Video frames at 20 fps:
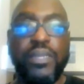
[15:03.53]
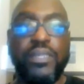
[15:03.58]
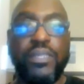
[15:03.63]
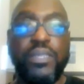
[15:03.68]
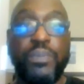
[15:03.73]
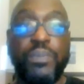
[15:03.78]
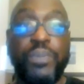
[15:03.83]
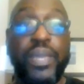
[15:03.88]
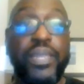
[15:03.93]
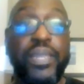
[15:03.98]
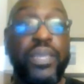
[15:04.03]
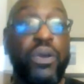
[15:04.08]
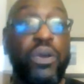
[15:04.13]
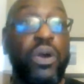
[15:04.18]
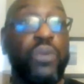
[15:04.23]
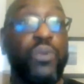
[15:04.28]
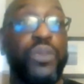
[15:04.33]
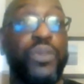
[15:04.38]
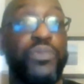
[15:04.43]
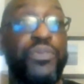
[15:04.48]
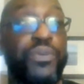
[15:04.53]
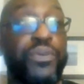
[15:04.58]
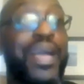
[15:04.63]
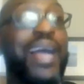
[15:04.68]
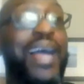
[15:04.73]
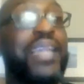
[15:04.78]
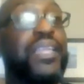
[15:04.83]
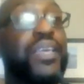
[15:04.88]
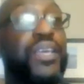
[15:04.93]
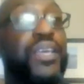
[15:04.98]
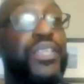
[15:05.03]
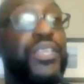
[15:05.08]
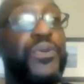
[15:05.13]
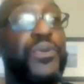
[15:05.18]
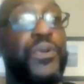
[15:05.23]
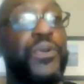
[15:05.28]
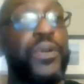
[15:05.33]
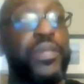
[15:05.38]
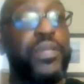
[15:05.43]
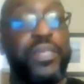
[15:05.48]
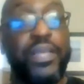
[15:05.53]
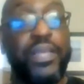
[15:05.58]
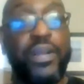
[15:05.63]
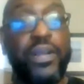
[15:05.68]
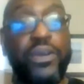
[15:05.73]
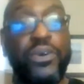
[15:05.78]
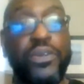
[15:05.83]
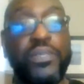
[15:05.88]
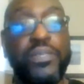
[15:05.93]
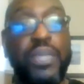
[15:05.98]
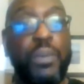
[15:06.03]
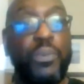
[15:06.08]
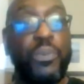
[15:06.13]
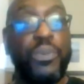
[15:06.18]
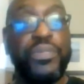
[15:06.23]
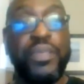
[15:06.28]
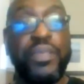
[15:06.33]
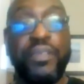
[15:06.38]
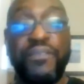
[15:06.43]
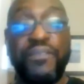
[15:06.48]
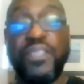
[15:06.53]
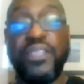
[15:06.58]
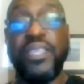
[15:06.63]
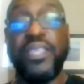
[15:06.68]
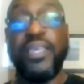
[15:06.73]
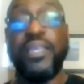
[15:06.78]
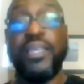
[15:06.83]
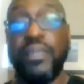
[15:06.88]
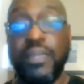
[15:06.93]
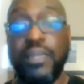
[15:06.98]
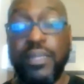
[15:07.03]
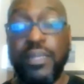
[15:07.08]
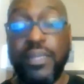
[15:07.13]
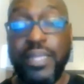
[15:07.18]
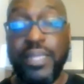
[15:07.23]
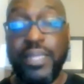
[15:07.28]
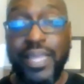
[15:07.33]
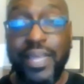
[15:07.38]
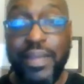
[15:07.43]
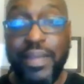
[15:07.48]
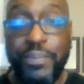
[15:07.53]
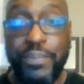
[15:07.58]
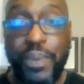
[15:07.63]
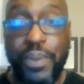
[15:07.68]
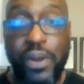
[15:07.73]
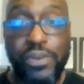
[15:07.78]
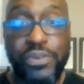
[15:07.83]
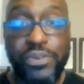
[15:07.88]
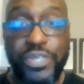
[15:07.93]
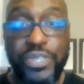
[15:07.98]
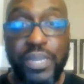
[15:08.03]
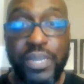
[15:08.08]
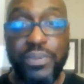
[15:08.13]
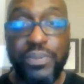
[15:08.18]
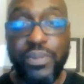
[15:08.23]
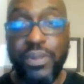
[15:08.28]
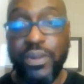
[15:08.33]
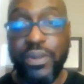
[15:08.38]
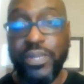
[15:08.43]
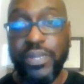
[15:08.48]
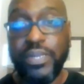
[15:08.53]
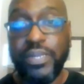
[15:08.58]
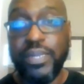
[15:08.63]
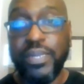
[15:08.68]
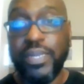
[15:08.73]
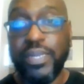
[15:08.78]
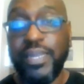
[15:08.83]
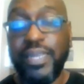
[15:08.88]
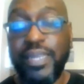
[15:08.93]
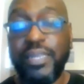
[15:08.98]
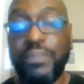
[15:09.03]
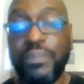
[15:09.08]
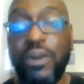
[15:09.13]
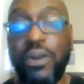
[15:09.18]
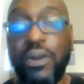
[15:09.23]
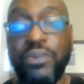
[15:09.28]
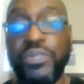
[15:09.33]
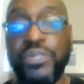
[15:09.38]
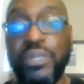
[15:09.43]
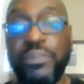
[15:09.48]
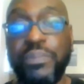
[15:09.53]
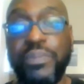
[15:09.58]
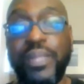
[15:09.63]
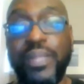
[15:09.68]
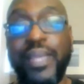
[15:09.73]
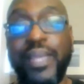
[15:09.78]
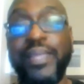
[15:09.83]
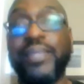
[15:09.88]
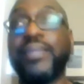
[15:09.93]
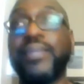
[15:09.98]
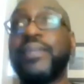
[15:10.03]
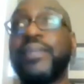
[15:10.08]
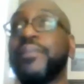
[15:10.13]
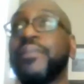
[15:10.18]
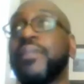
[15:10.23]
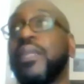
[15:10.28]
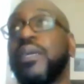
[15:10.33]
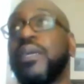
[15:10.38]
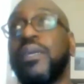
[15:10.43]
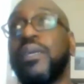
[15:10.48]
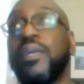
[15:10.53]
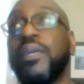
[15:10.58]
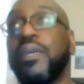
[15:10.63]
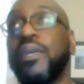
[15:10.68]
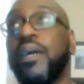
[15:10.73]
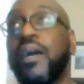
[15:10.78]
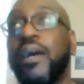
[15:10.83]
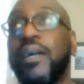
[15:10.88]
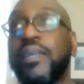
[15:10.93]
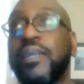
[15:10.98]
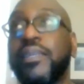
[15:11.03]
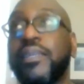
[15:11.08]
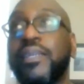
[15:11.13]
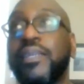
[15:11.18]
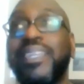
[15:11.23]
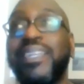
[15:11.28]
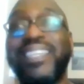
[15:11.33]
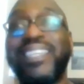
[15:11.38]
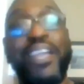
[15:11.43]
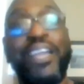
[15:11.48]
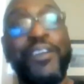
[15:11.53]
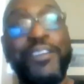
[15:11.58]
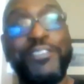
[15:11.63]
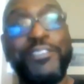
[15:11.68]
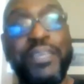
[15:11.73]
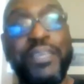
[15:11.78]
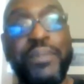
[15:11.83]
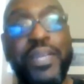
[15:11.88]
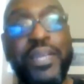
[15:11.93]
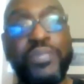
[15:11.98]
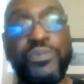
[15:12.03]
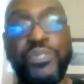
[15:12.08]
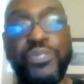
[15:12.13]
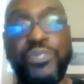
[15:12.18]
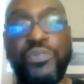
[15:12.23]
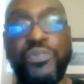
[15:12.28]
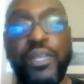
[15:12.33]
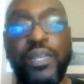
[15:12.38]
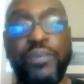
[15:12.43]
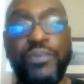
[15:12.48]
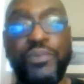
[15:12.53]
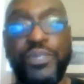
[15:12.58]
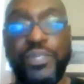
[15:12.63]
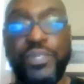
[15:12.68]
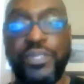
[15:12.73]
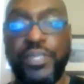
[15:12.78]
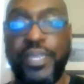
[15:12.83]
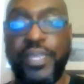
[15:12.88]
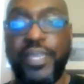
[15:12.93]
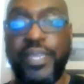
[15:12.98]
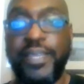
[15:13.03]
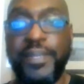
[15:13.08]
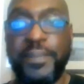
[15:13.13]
depending on whether or not you're hooked up with an affiliate partnership or a connected partnership, like Carrier TMS which is a